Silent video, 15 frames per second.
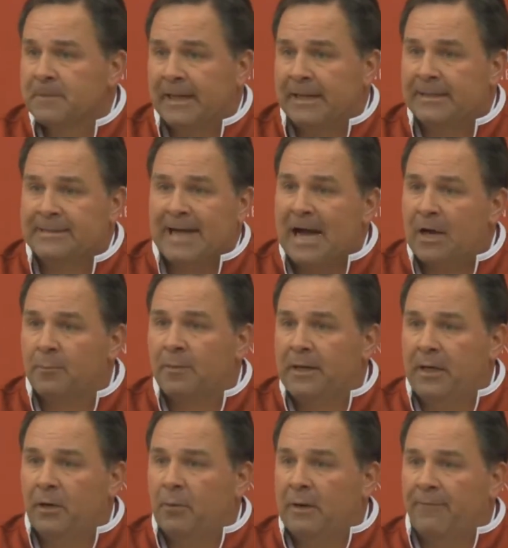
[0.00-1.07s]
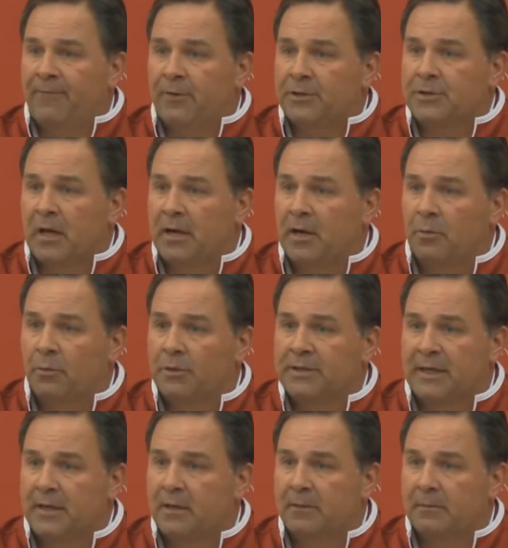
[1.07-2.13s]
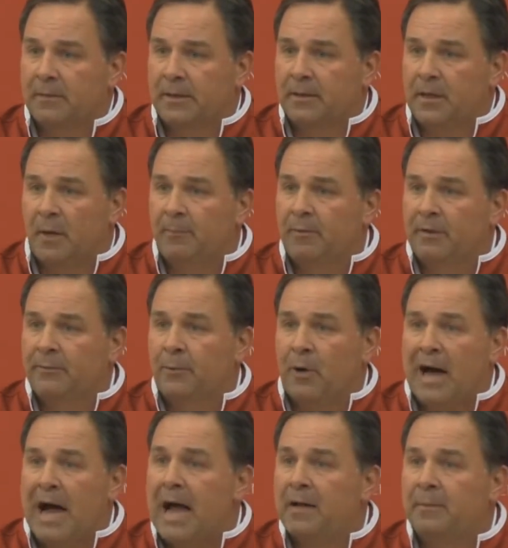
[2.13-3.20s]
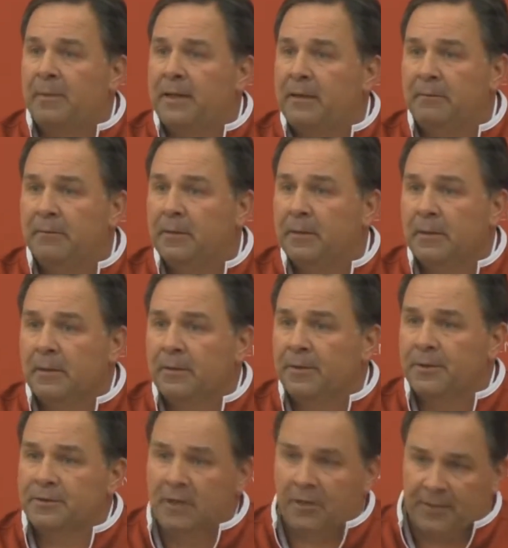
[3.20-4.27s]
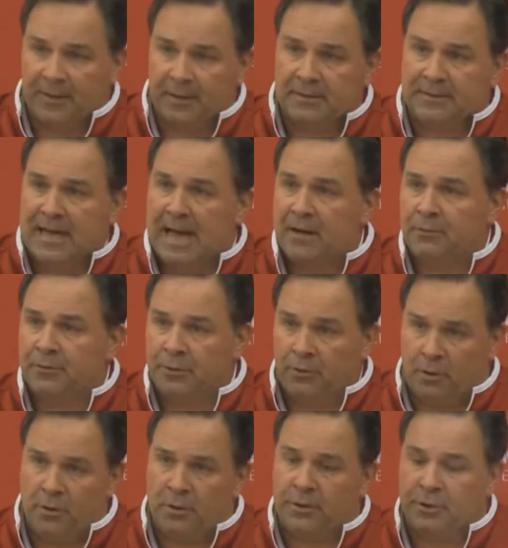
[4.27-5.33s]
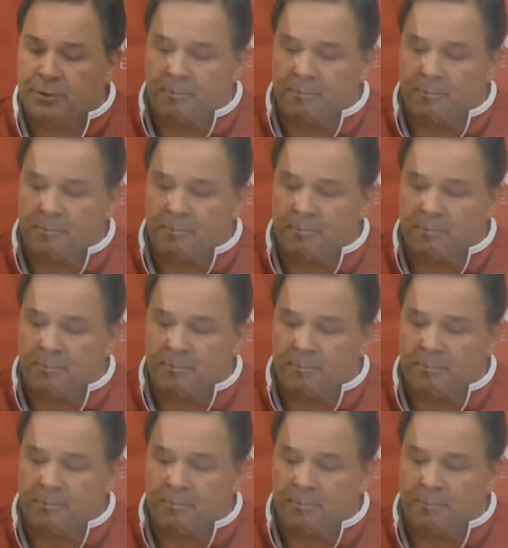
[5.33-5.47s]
entitlement here when I first got here was at an unbelievable high to me. There's nothing entitled, you earn your